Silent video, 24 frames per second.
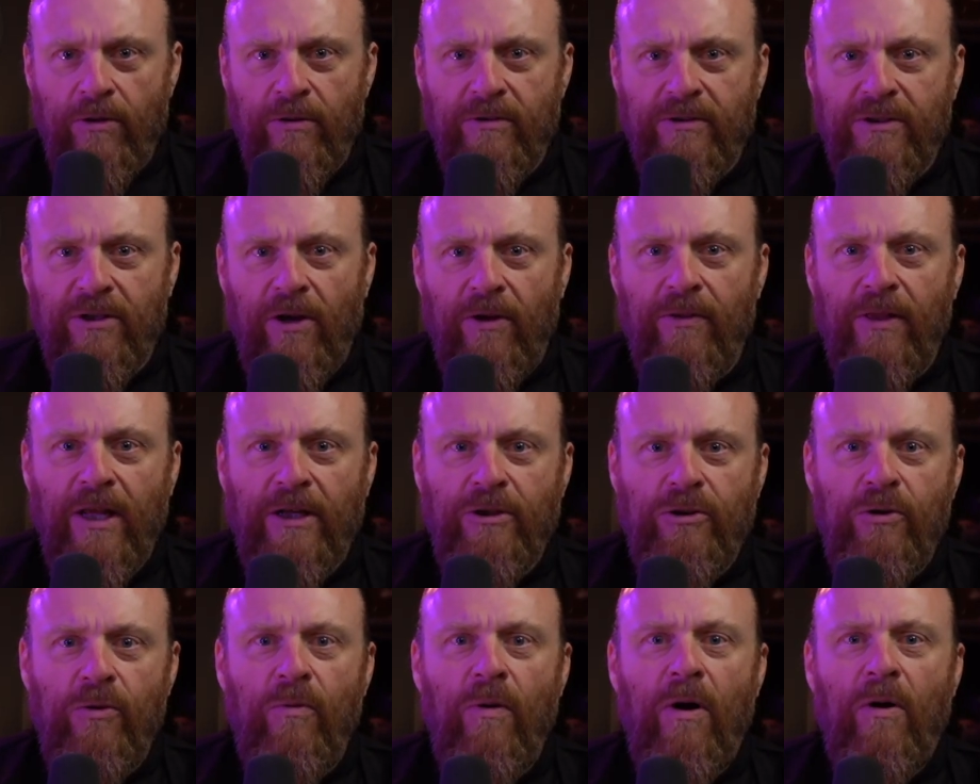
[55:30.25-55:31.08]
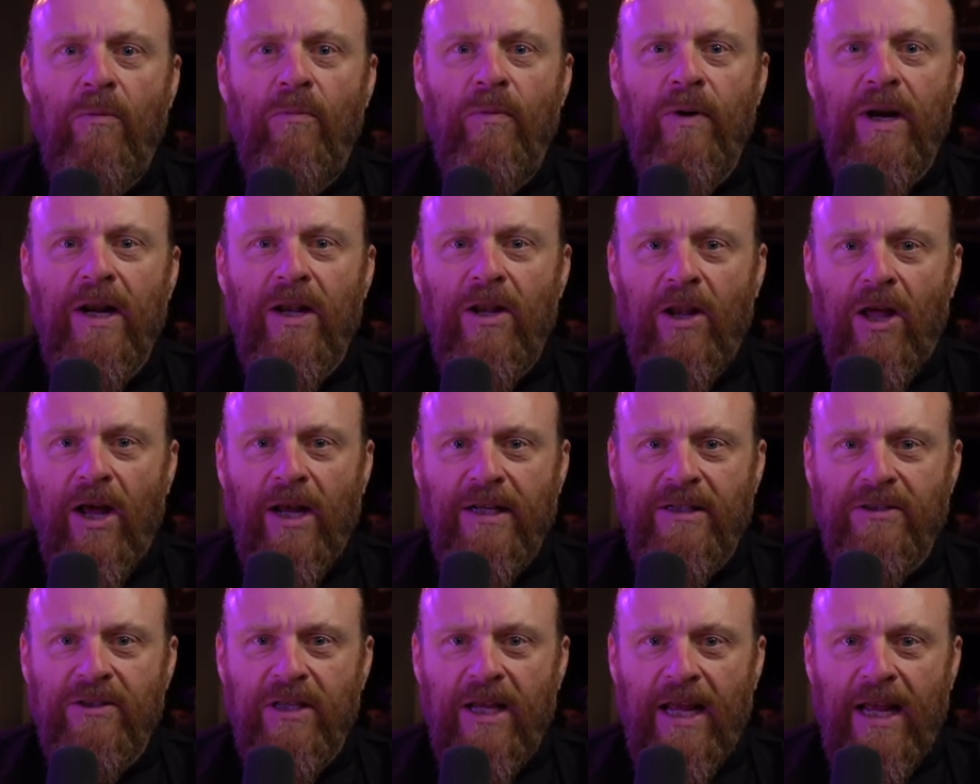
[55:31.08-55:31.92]
so that you are
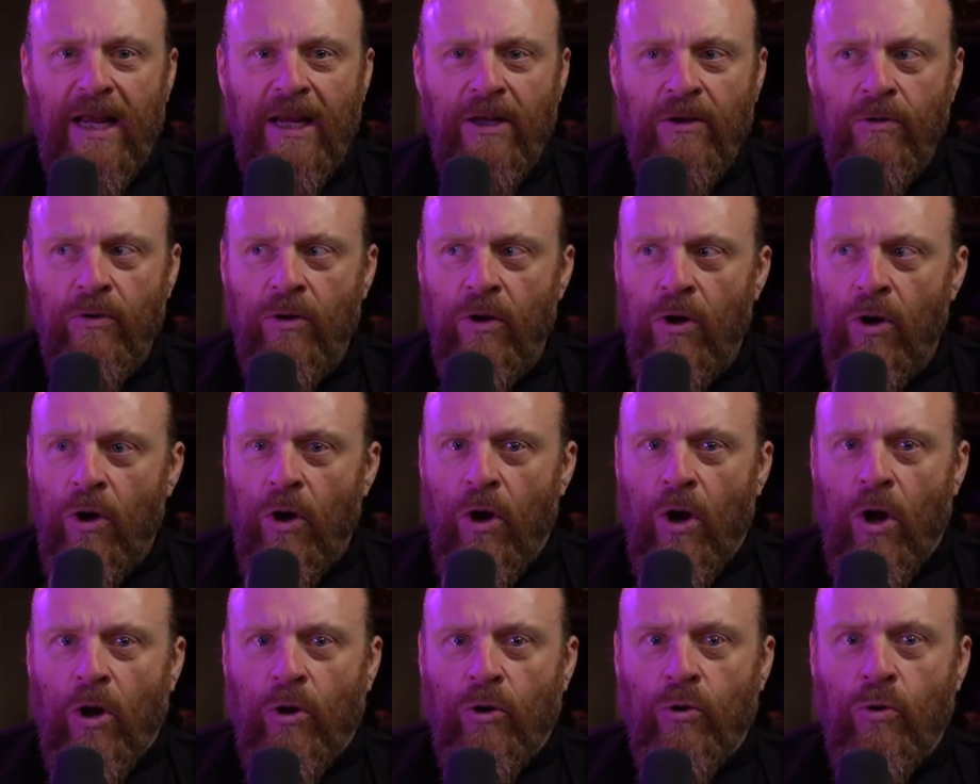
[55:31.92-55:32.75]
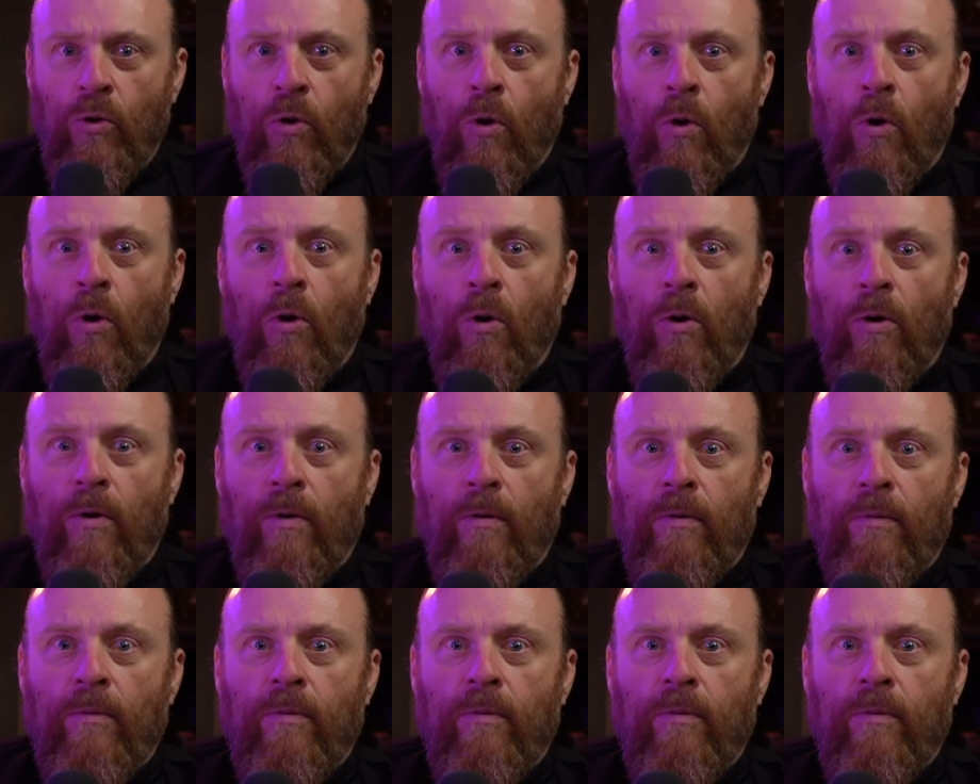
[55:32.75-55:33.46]
realized in your